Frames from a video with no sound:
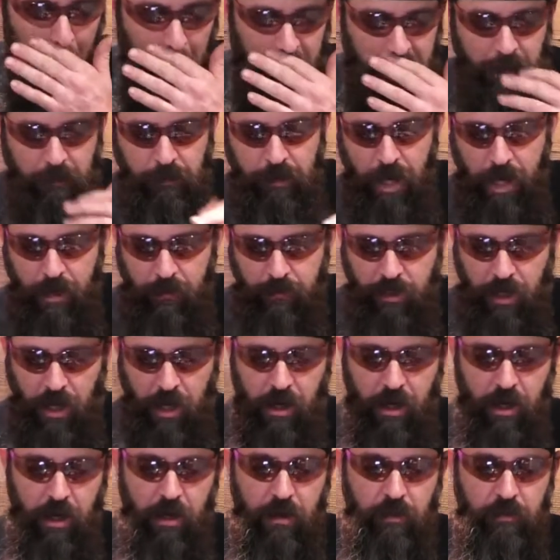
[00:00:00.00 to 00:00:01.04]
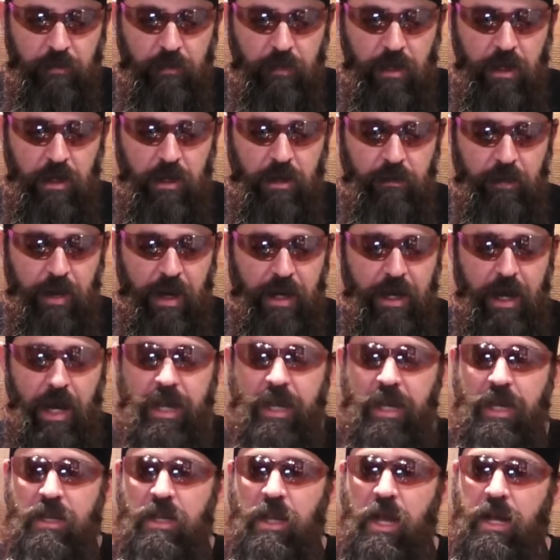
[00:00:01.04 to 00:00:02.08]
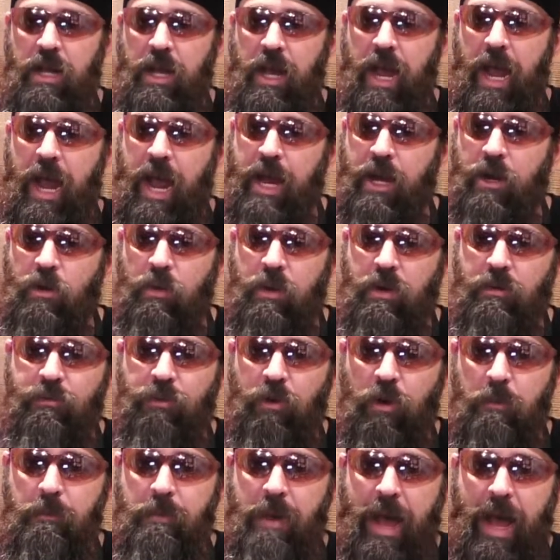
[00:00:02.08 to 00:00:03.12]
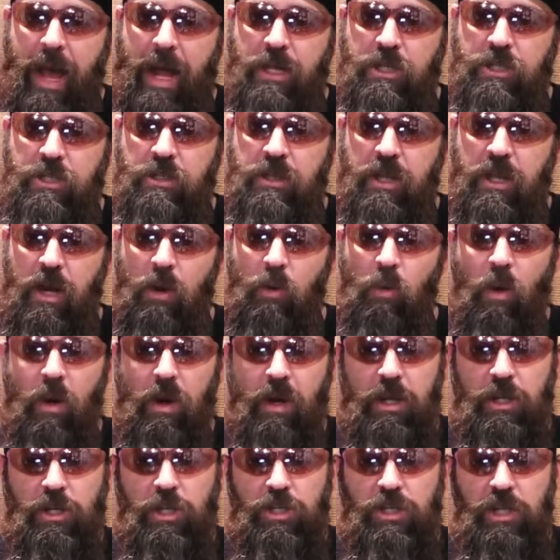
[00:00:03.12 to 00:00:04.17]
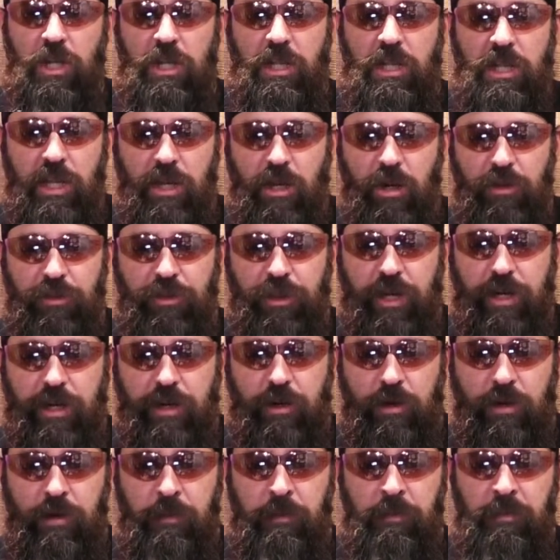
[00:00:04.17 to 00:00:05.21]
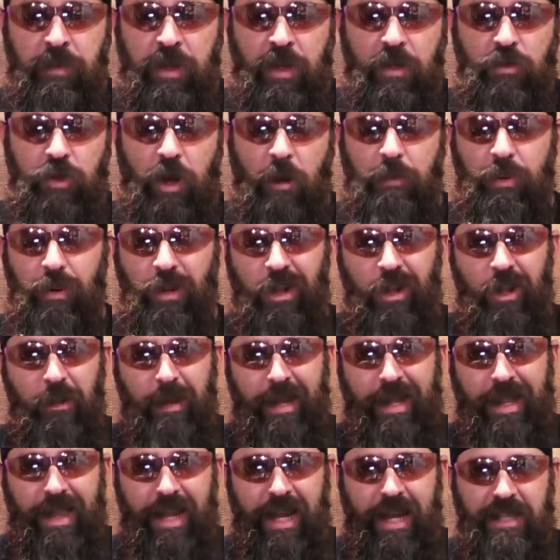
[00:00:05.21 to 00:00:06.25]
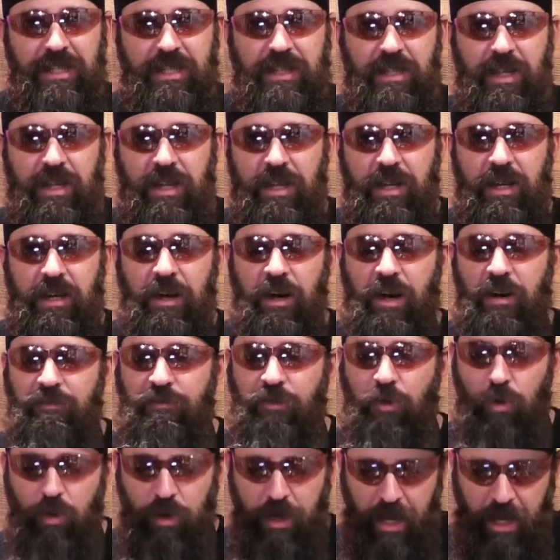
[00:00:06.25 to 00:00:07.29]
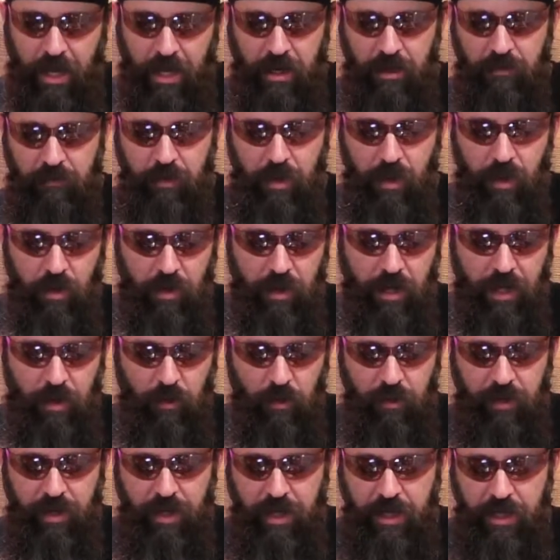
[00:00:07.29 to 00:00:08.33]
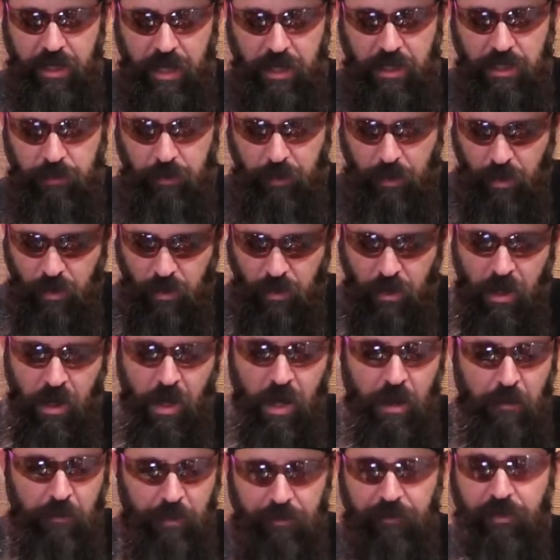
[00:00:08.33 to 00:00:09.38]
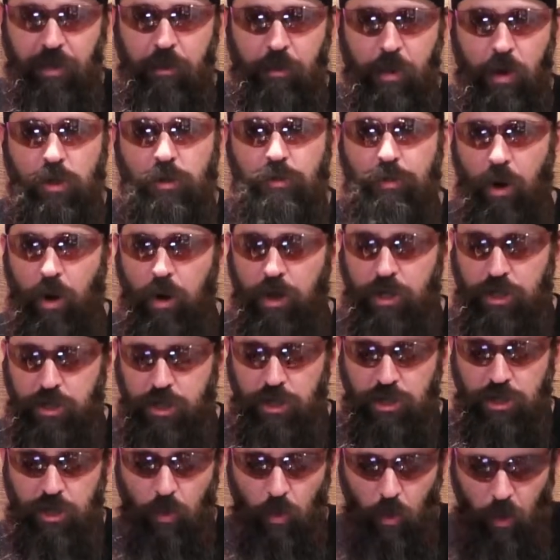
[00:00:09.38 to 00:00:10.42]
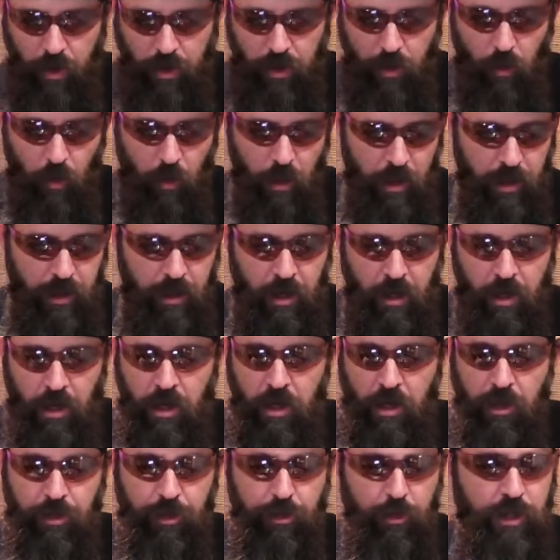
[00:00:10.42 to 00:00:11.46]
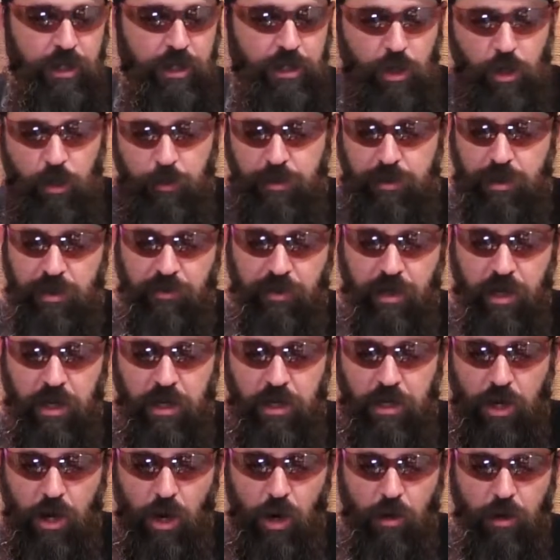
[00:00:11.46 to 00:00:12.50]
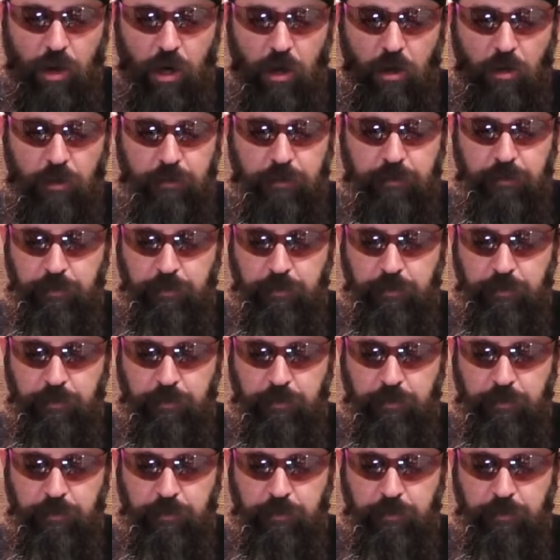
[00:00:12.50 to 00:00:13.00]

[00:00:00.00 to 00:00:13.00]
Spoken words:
Sometimes I get like a hankering for a batch, and then I want it just a little thicker, so I put a little bit less than a full can of milk in with the condensed milk. But for the most part, it's just a 1-to-1, 3 scoops of cocoa.